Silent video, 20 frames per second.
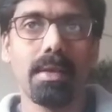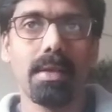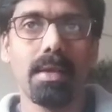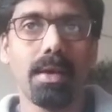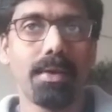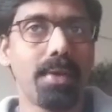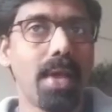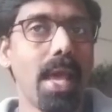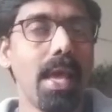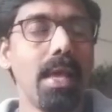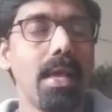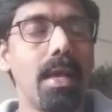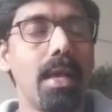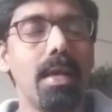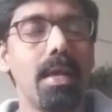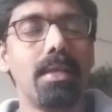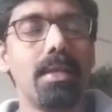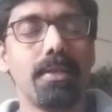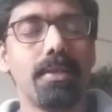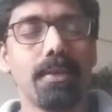Okay,
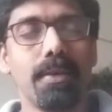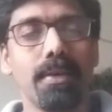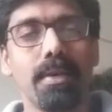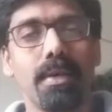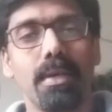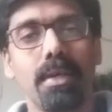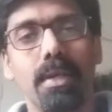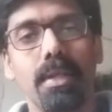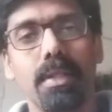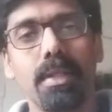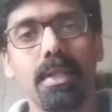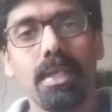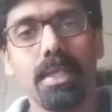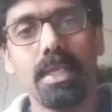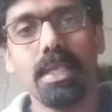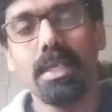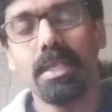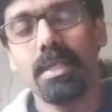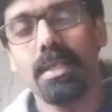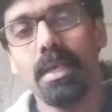so this
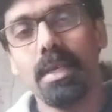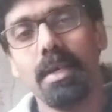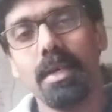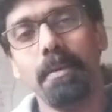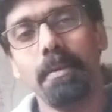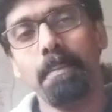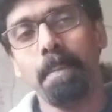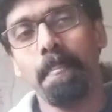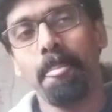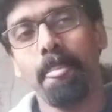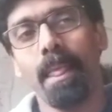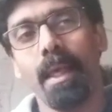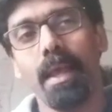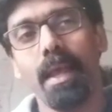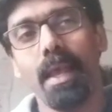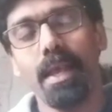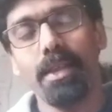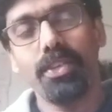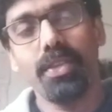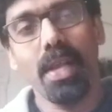is the
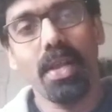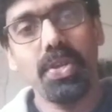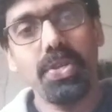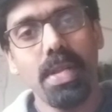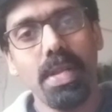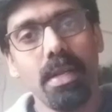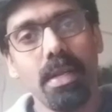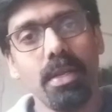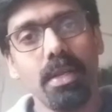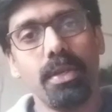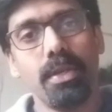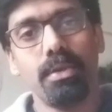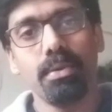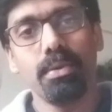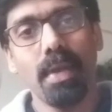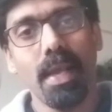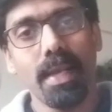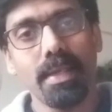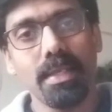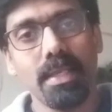A section,
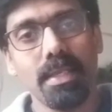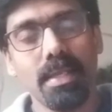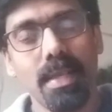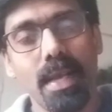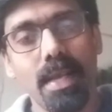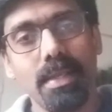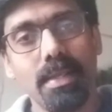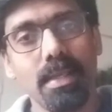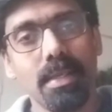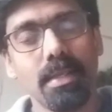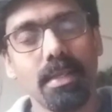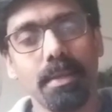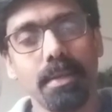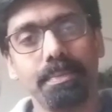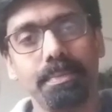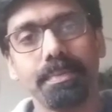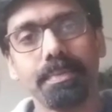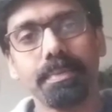two exercises.